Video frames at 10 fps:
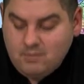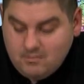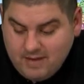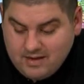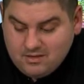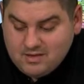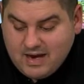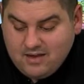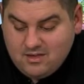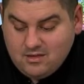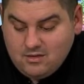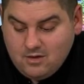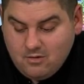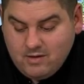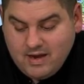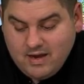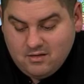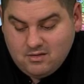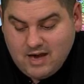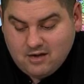the mad scientist known
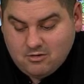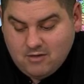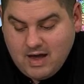as Dr.